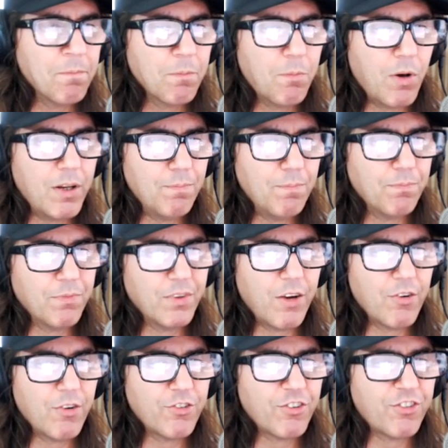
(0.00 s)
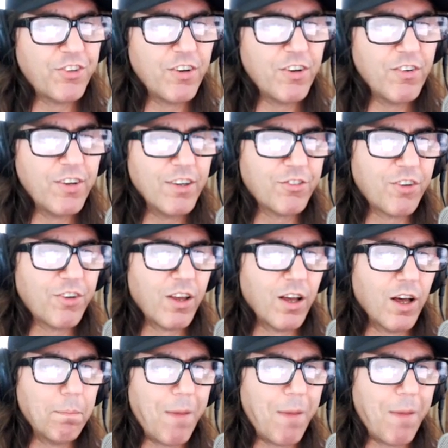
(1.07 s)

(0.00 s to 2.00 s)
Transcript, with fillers: but there is a serious uh,